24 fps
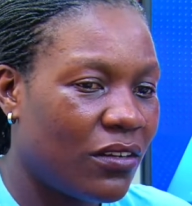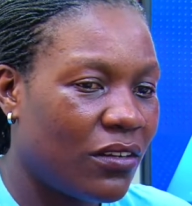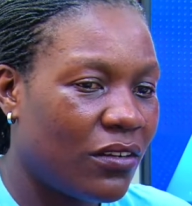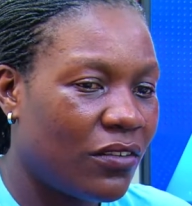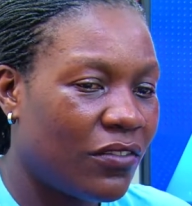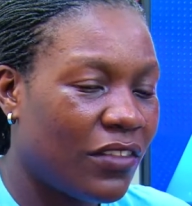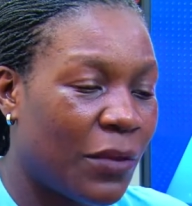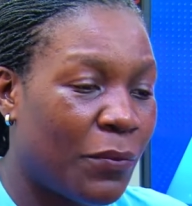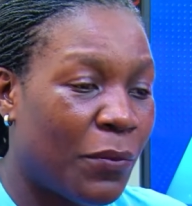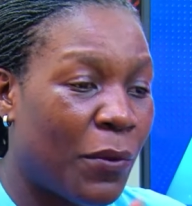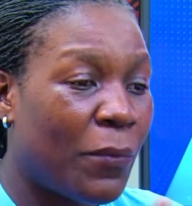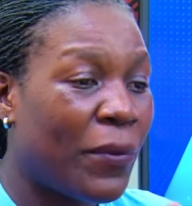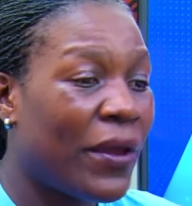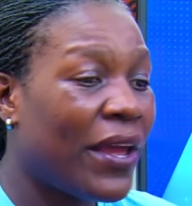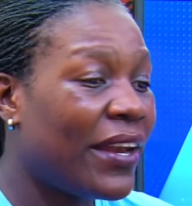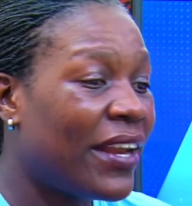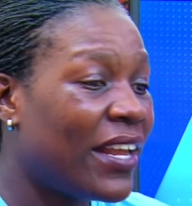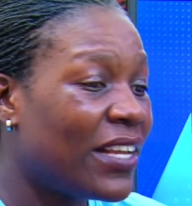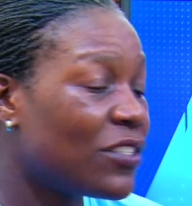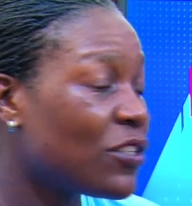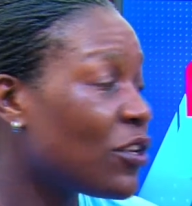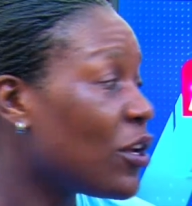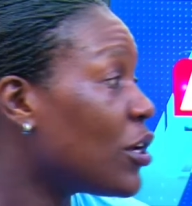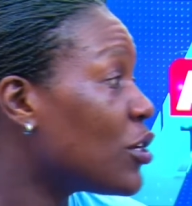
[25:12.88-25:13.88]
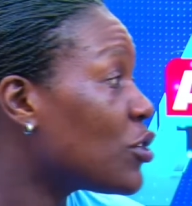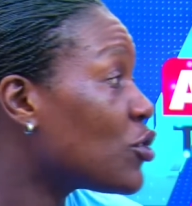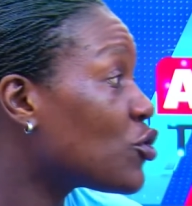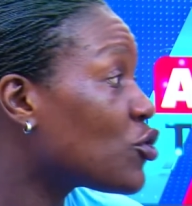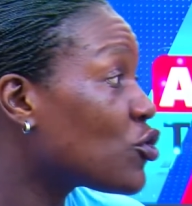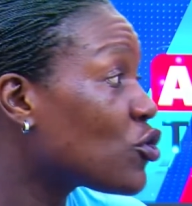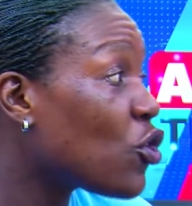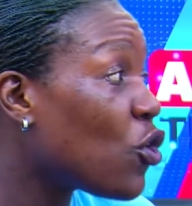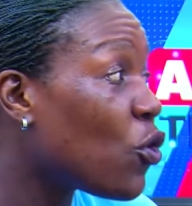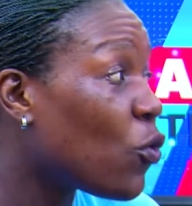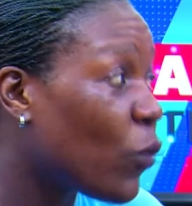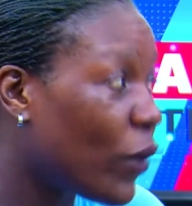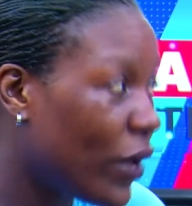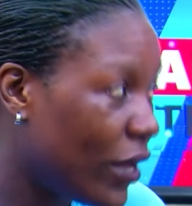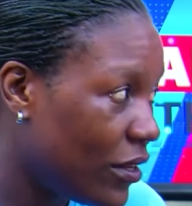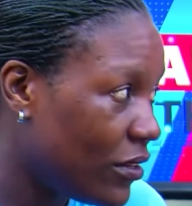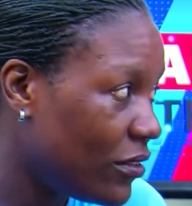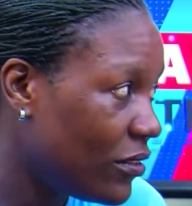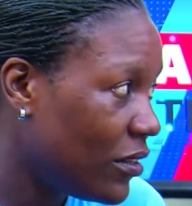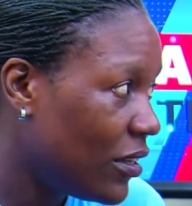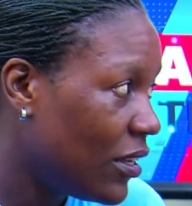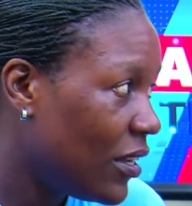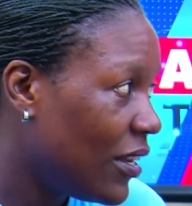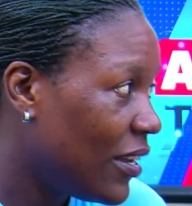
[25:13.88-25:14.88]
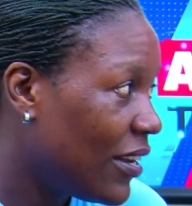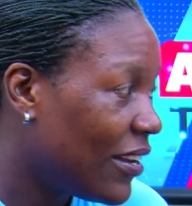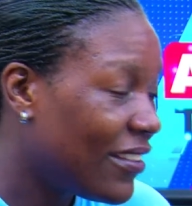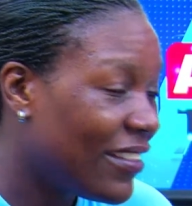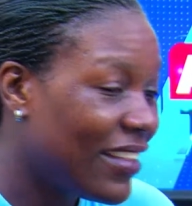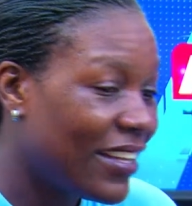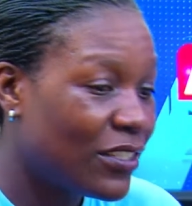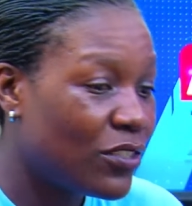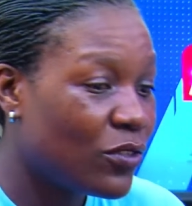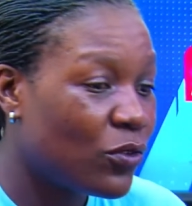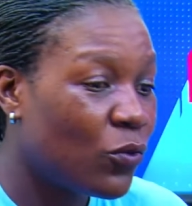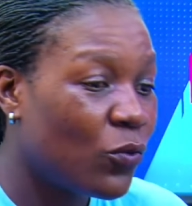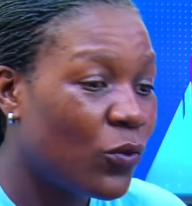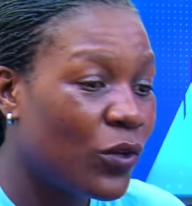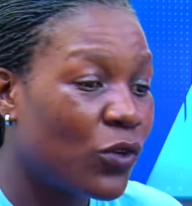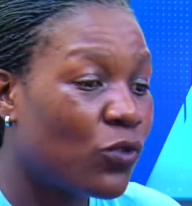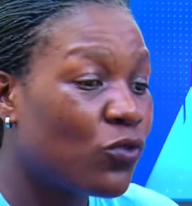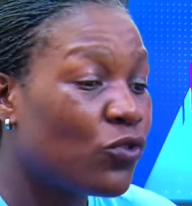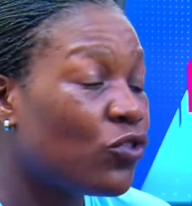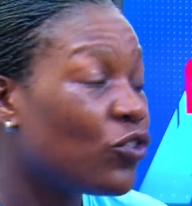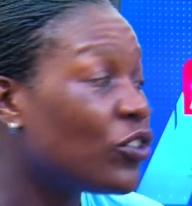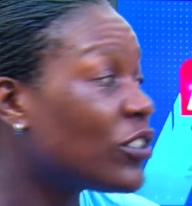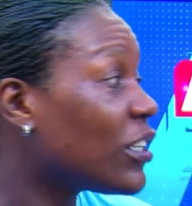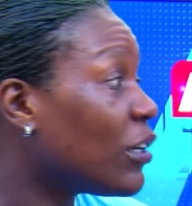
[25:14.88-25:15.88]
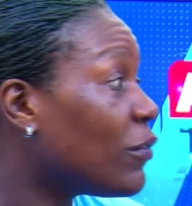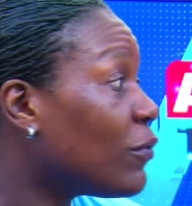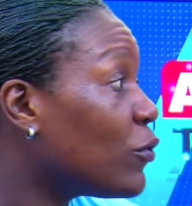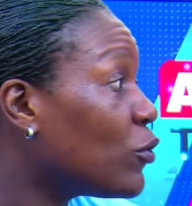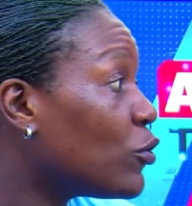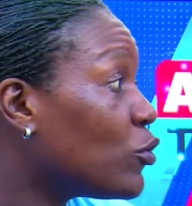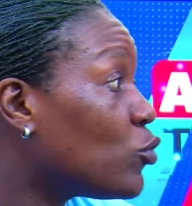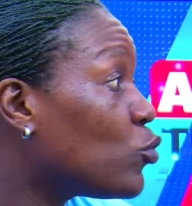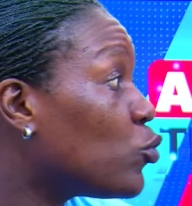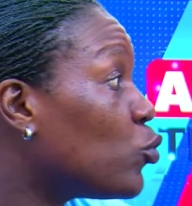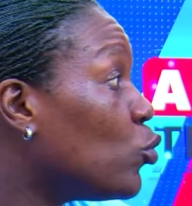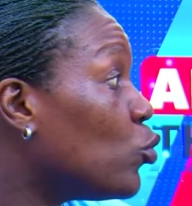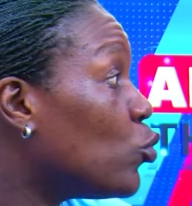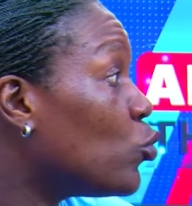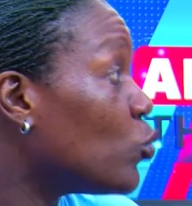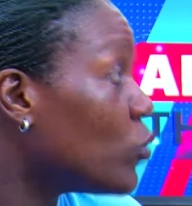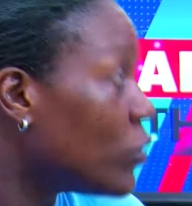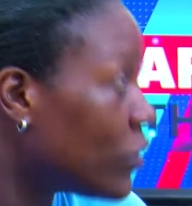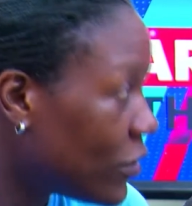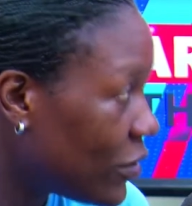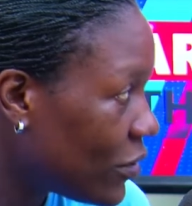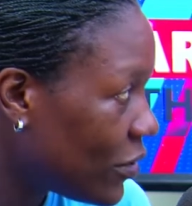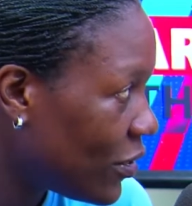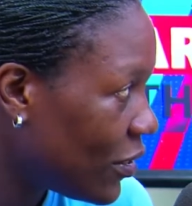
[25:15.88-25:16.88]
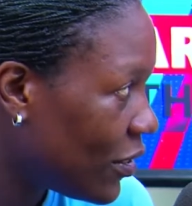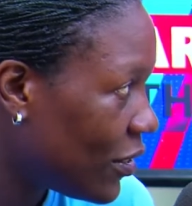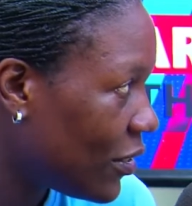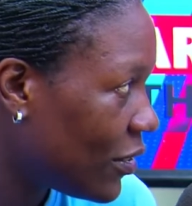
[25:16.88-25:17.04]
they prepared us so well that we could not afford to lose.